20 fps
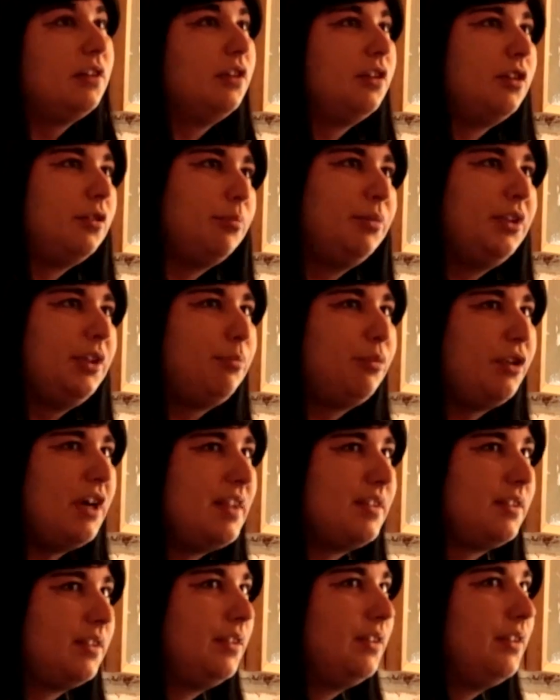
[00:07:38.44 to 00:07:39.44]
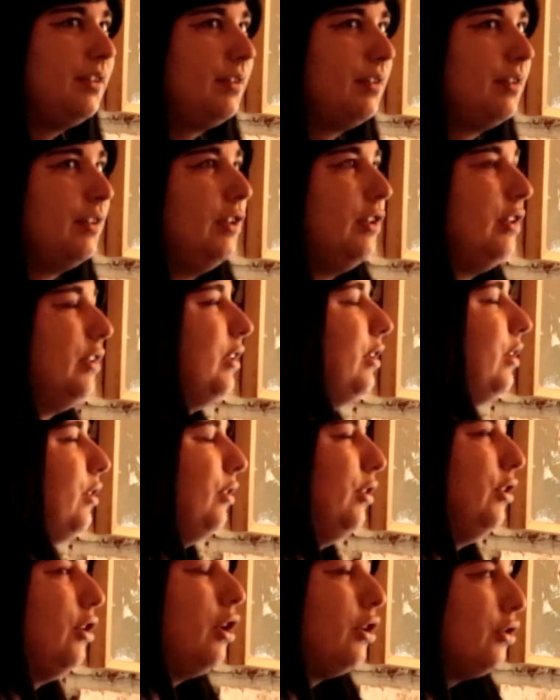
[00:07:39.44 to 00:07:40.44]
a little bit present,
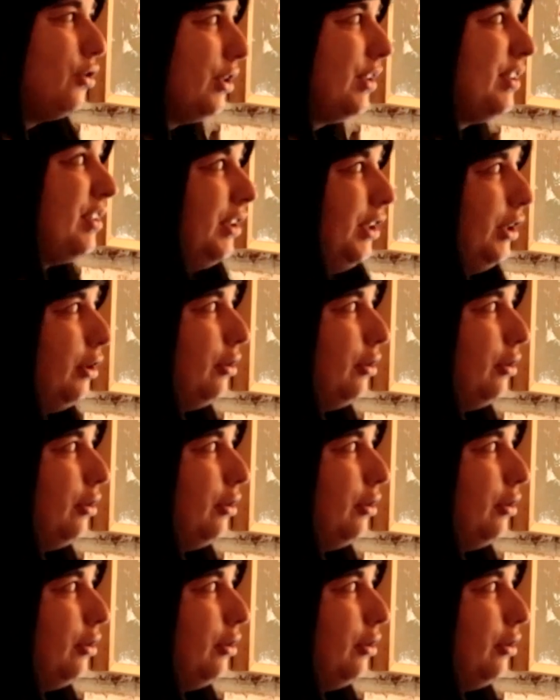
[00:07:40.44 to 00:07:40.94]
not just in